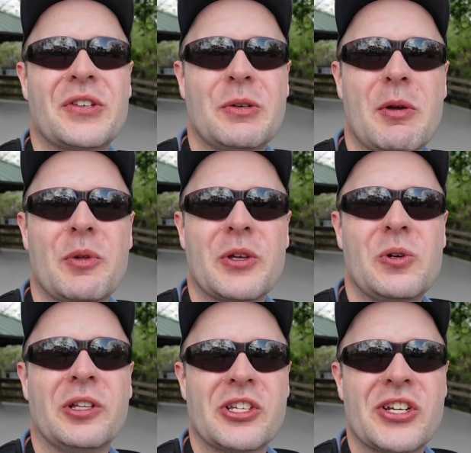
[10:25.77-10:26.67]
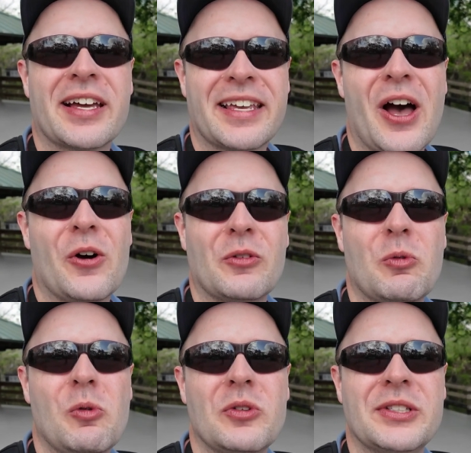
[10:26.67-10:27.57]
So it'll be really cool to check out.
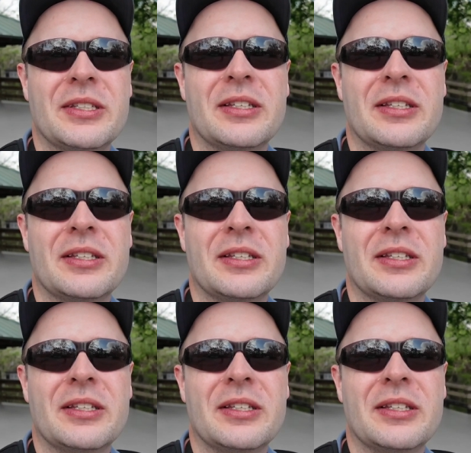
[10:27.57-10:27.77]
We'll